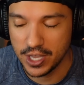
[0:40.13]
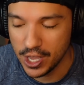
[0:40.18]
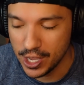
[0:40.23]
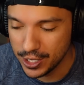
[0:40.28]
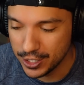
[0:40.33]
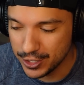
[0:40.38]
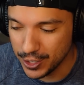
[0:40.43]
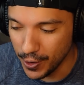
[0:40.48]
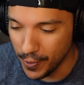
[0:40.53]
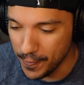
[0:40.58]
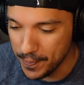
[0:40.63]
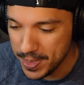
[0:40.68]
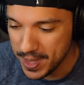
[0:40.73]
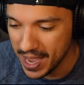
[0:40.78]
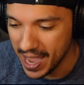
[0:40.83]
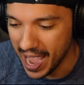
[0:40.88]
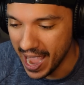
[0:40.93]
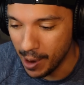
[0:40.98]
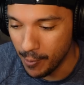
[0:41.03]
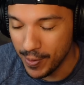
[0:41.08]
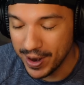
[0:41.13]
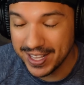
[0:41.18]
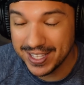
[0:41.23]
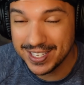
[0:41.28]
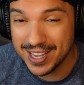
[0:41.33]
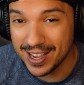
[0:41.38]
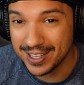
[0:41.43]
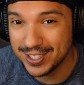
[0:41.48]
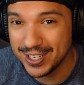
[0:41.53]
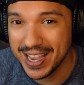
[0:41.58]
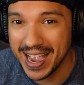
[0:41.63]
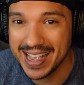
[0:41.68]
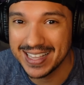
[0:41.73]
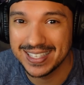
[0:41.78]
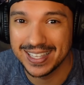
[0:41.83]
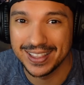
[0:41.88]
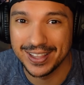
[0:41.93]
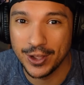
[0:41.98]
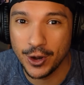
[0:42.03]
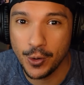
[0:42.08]
So I want to talk to you guys a
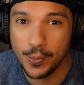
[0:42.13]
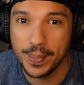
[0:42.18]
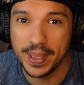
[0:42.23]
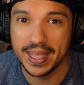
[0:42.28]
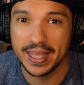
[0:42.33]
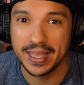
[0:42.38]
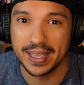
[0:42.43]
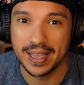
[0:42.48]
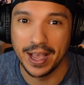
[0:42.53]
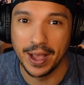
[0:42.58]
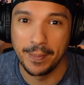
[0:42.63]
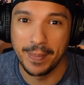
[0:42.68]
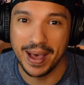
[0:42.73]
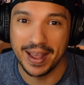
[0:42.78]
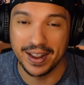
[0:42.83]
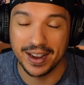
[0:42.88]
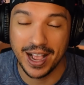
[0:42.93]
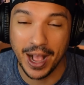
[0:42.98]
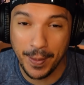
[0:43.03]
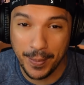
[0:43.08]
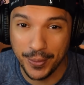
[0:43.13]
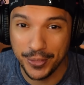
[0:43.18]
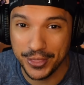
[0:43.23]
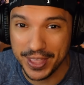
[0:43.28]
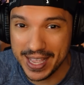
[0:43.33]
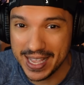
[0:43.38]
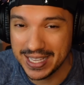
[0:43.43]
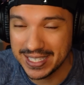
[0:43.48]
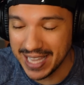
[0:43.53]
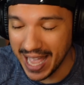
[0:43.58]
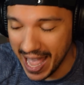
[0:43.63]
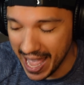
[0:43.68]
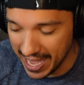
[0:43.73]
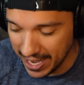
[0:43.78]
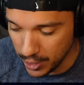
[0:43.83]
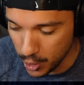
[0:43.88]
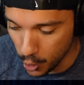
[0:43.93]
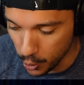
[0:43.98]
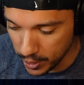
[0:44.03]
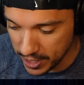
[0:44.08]
little bit about a couple things I
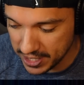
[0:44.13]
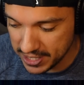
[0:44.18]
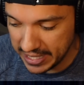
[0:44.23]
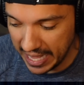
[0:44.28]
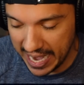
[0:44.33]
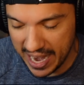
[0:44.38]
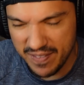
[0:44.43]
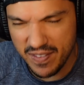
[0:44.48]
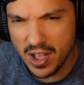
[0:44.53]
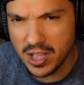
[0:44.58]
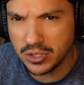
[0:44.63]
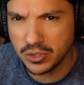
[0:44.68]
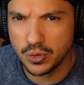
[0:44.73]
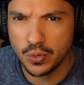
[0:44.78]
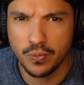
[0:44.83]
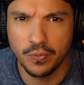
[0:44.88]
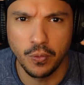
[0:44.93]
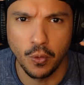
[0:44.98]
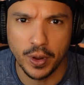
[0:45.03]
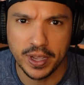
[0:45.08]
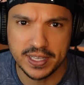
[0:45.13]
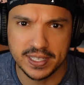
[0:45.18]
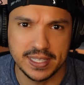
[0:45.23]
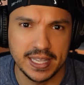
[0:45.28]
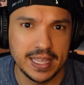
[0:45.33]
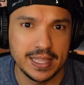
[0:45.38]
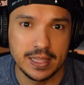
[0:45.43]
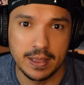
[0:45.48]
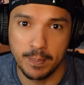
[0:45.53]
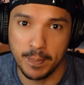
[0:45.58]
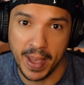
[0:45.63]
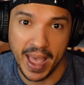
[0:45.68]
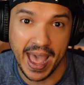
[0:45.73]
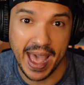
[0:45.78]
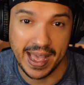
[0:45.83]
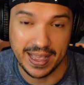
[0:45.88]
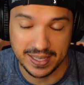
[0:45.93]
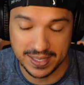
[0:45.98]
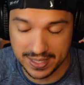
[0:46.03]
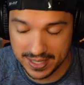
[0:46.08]
noticed that I've also voiced in the
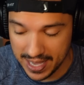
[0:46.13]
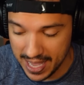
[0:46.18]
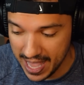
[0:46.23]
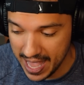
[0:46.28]
past,